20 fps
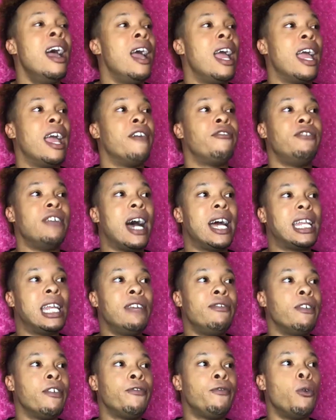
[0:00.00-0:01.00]
If not
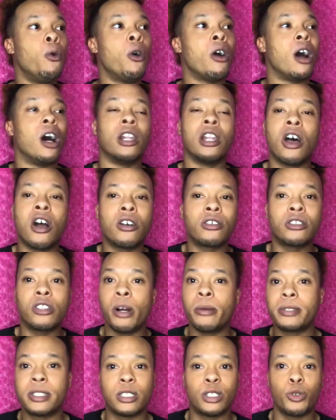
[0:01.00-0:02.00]
even for a long
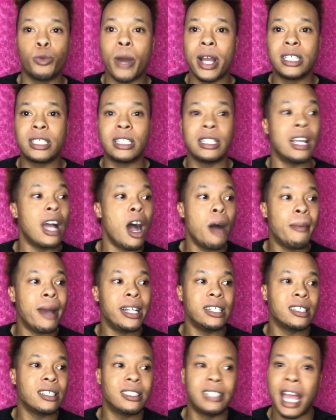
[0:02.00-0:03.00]
term situation, y'all may
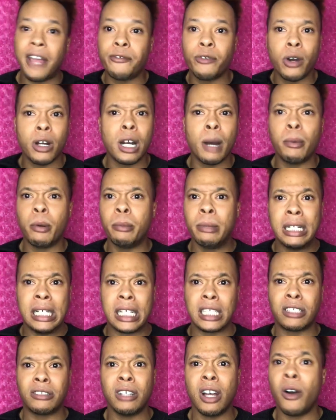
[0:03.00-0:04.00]
just date for a couple
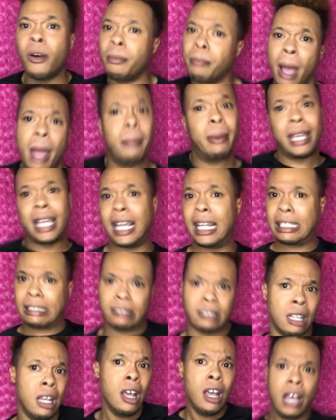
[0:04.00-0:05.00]
months. You know, maybe
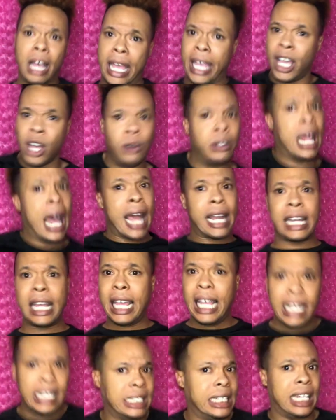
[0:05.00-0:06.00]
it's ill not
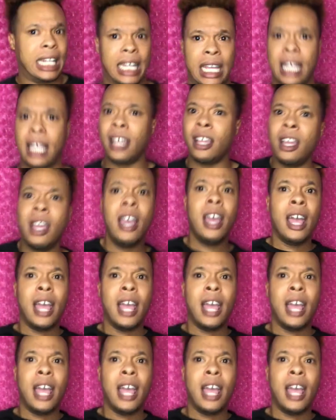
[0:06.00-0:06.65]
easily.